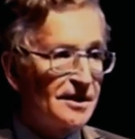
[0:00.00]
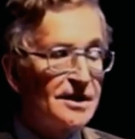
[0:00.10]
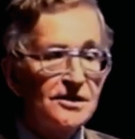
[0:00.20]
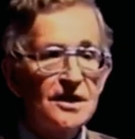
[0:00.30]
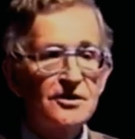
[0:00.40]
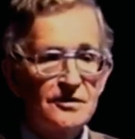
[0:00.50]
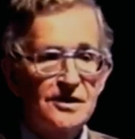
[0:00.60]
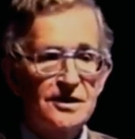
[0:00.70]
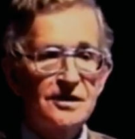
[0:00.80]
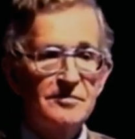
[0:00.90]

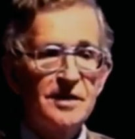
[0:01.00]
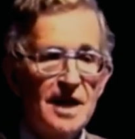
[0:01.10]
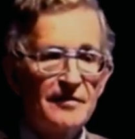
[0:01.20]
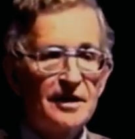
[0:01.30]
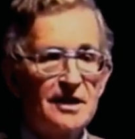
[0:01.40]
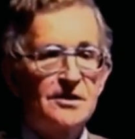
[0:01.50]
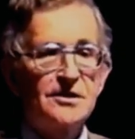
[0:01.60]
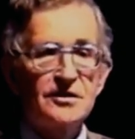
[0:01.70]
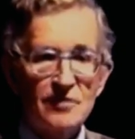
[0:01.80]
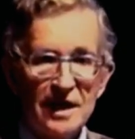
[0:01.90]
disinterested
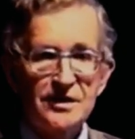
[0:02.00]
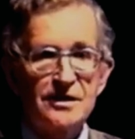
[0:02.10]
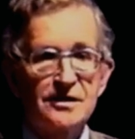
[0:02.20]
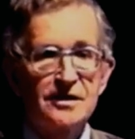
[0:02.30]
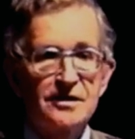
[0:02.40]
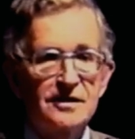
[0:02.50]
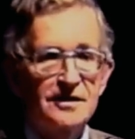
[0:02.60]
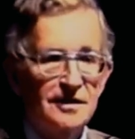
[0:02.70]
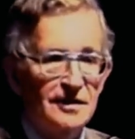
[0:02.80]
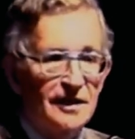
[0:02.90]
benevolence and
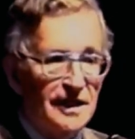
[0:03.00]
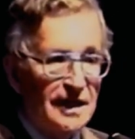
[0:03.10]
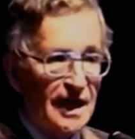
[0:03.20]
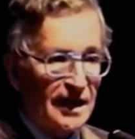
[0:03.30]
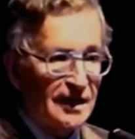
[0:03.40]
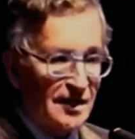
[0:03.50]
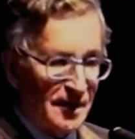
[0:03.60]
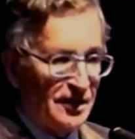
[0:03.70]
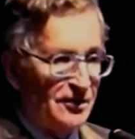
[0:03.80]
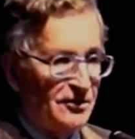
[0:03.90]
righteousness, the leading
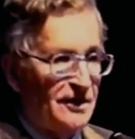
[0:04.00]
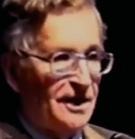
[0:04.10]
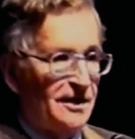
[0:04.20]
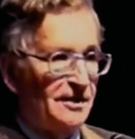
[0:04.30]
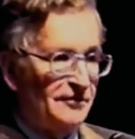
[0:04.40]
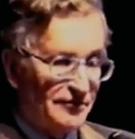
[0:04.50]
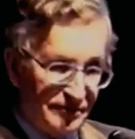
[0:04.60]
academic critic of